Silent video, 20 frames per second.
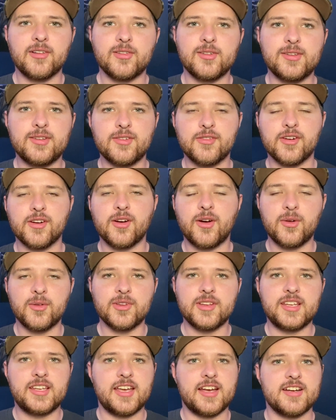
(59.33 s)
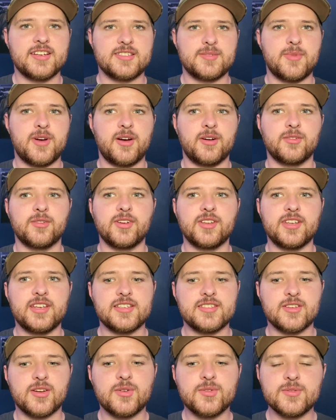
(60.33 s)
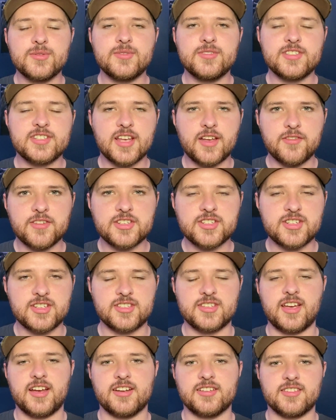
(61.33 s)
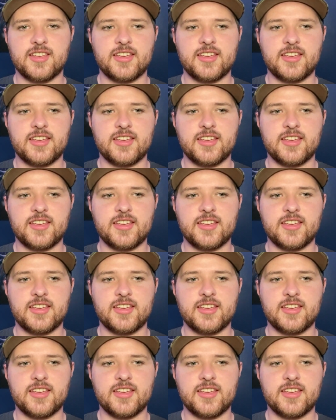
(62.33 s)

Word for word: Lucifer only cares about really his own selfish desires.